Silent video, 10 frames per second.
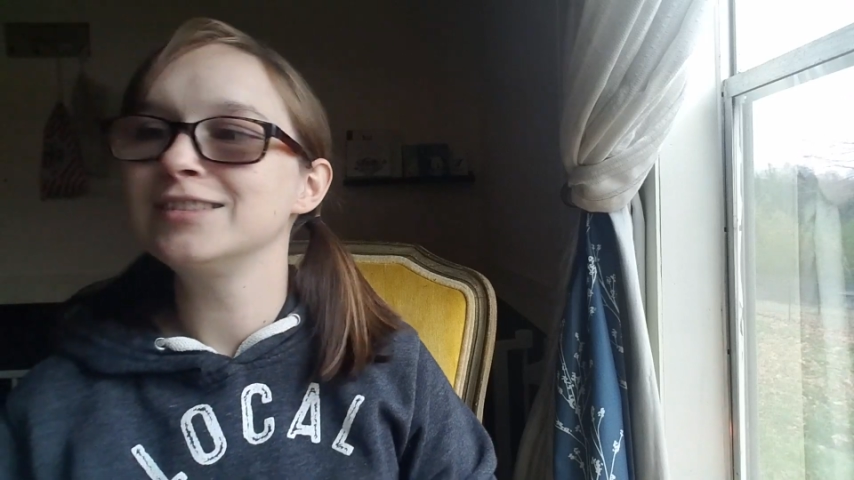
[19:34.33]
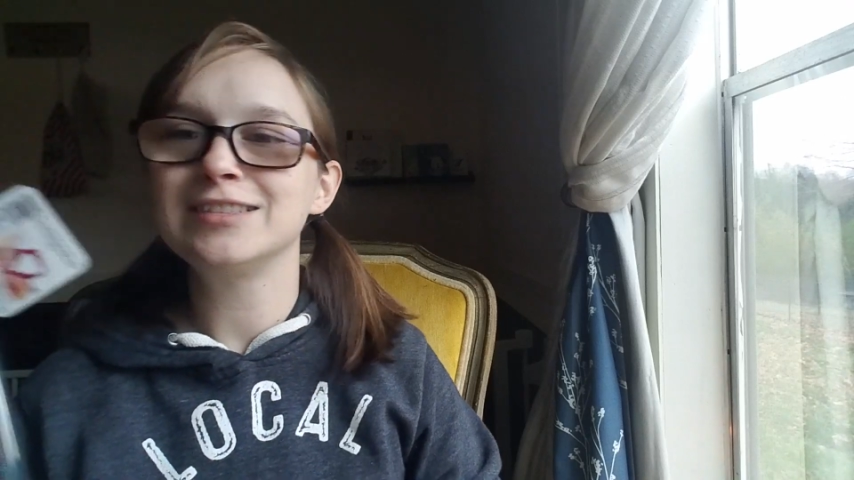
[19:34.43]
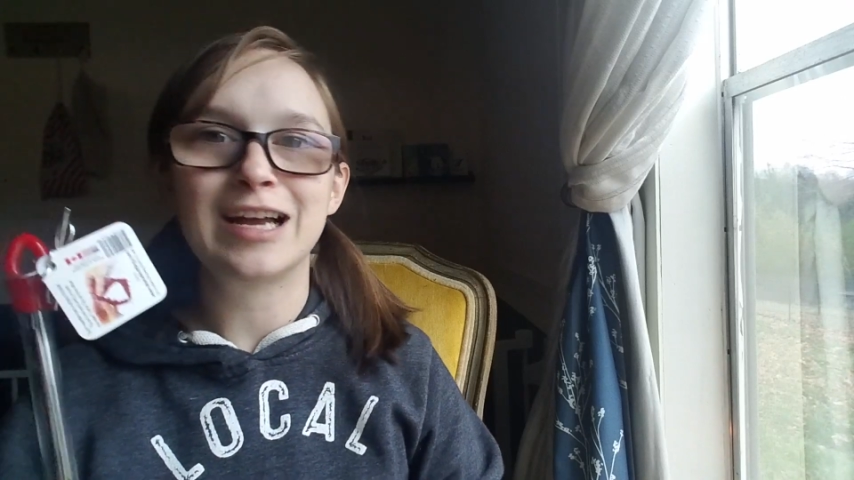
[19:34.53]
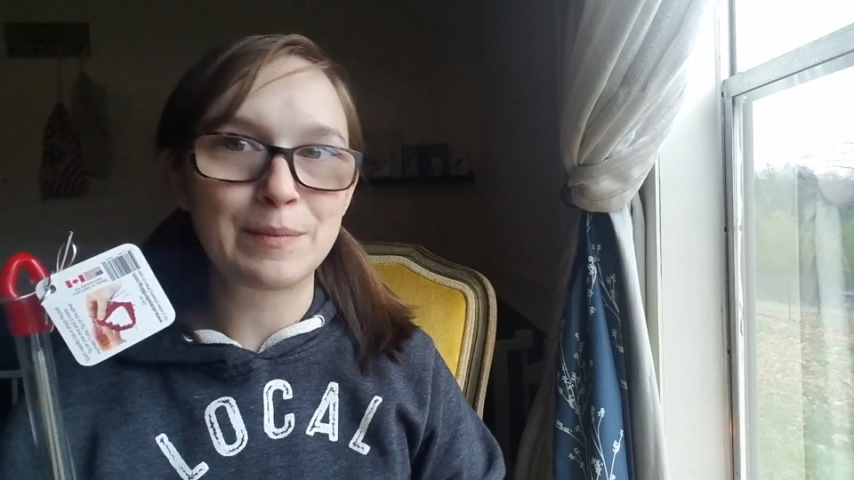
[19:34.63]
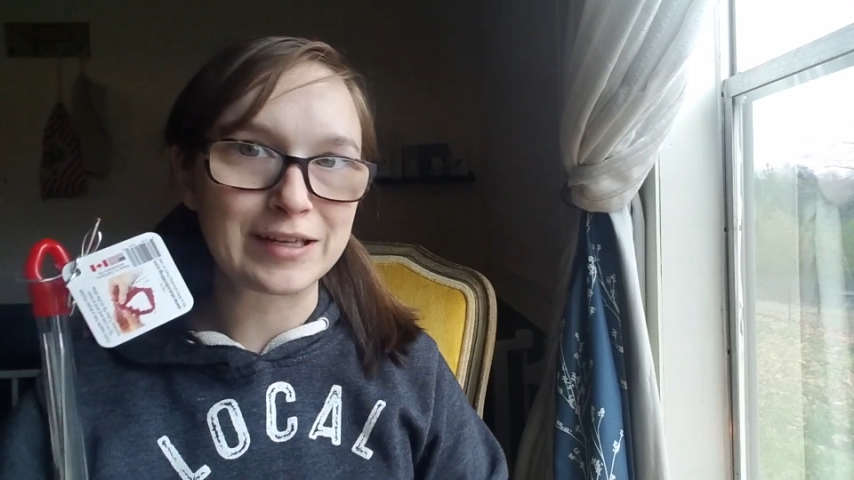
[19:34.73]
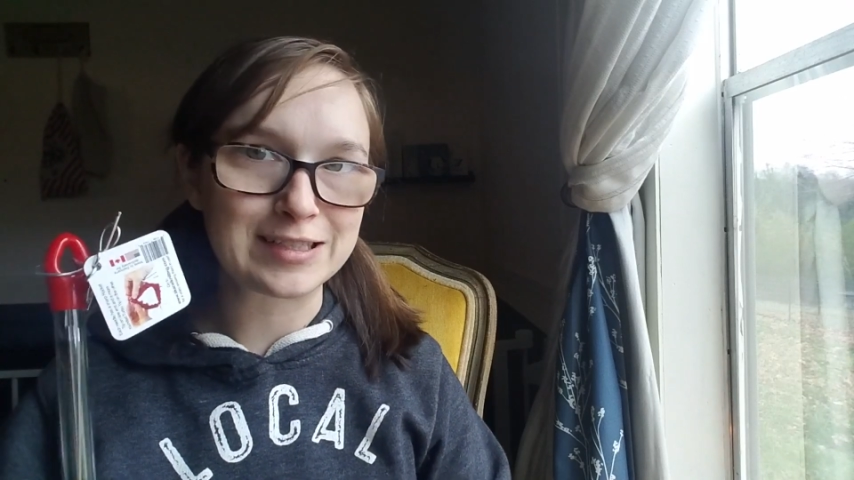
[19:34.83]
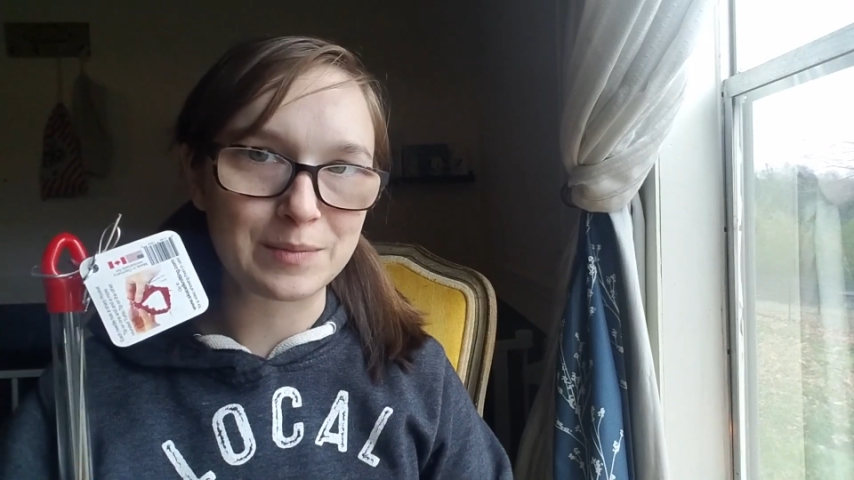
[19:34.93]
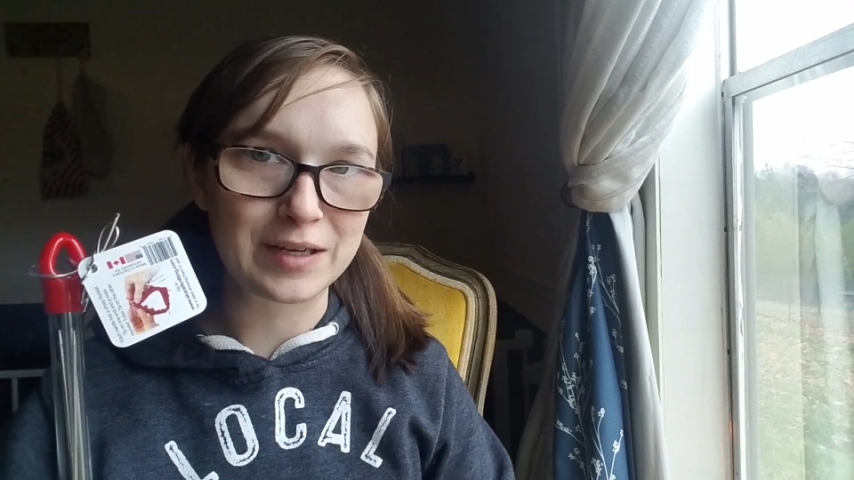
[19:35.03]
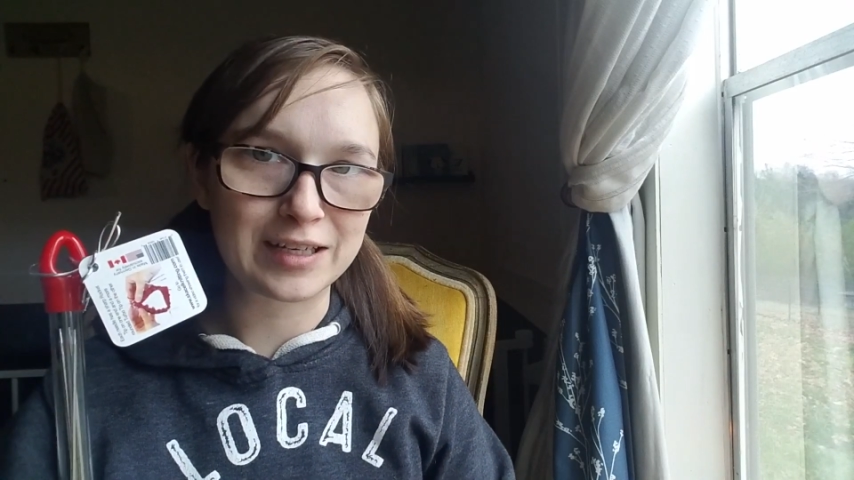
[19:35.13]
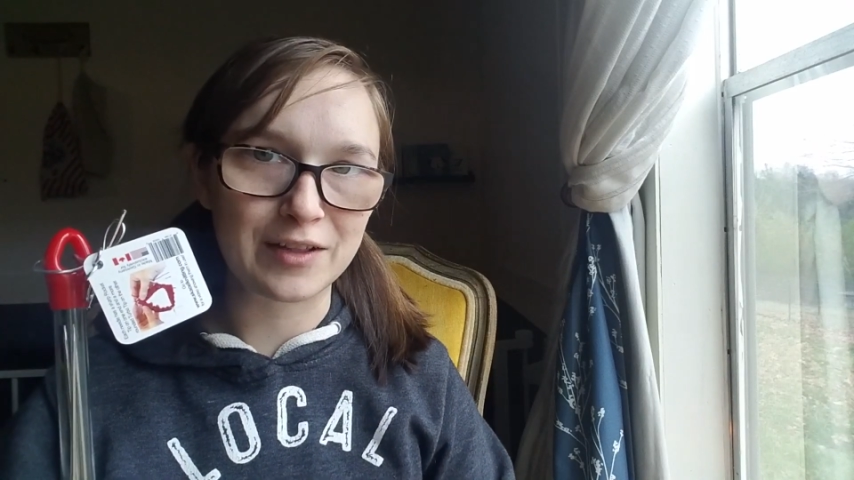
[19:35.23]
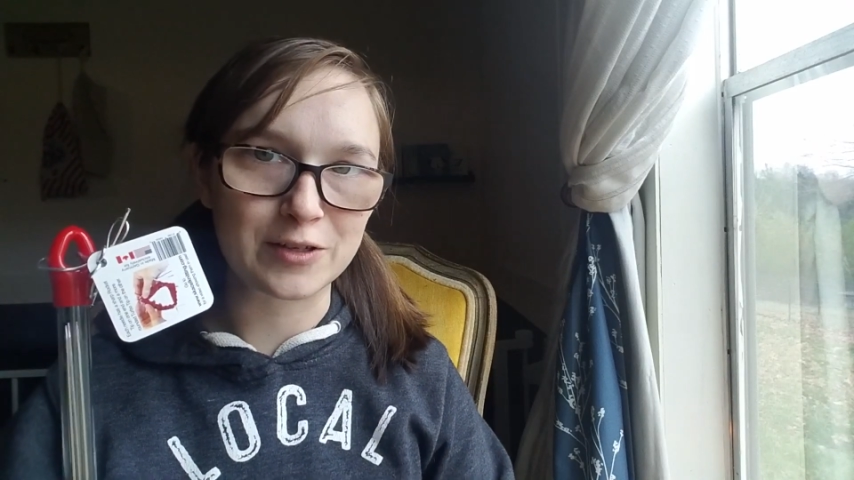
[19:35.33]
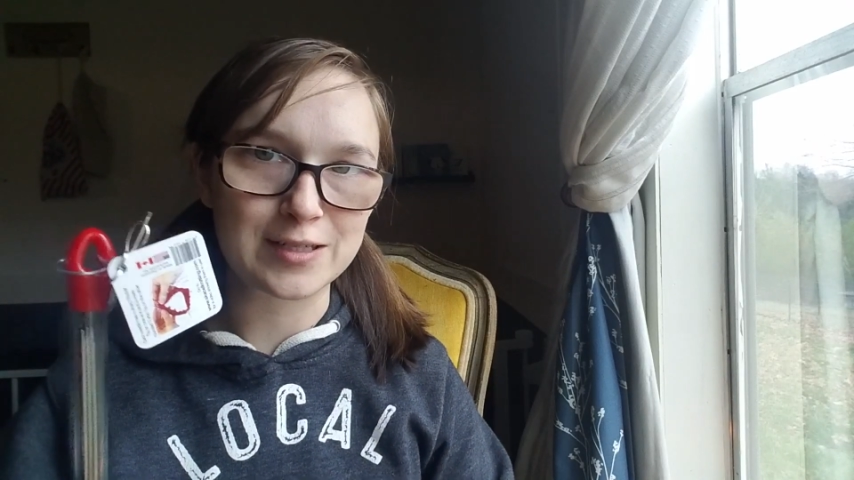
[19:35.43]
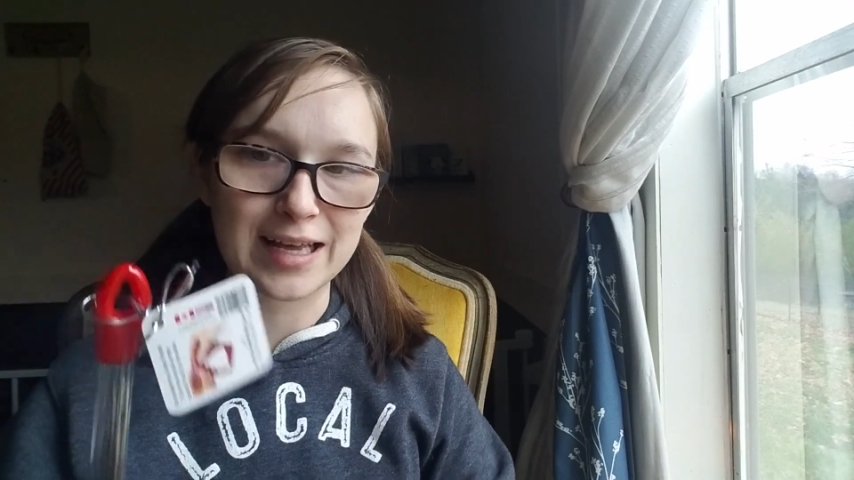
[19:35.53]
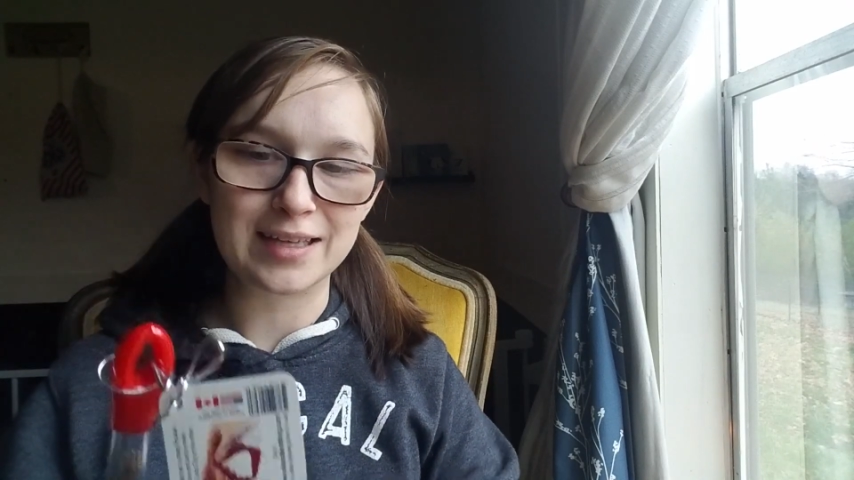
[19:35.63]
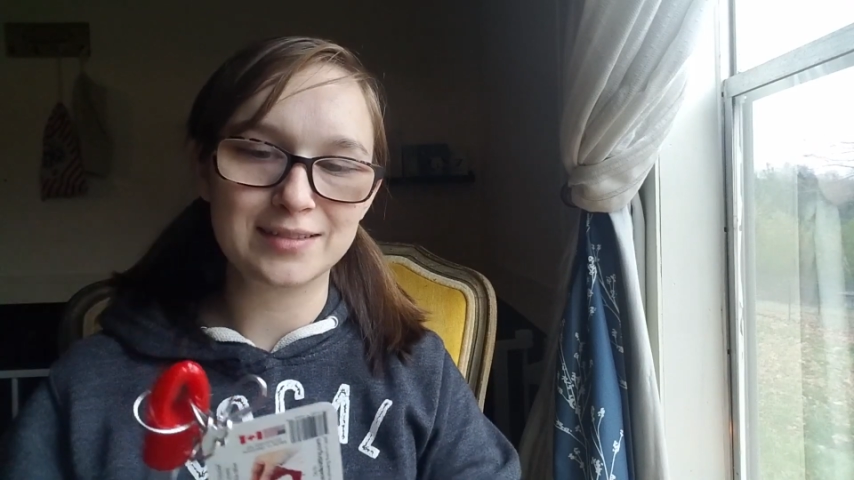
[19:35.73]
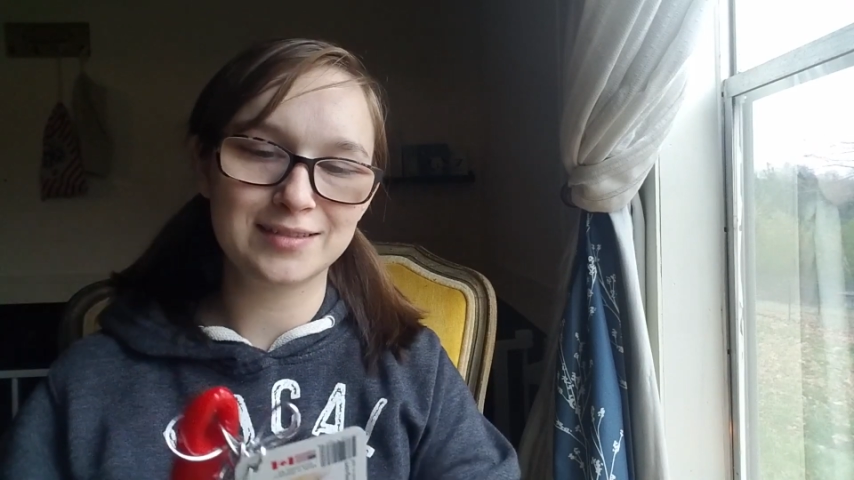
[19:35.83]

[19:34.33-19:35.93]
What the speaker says: I picked up another set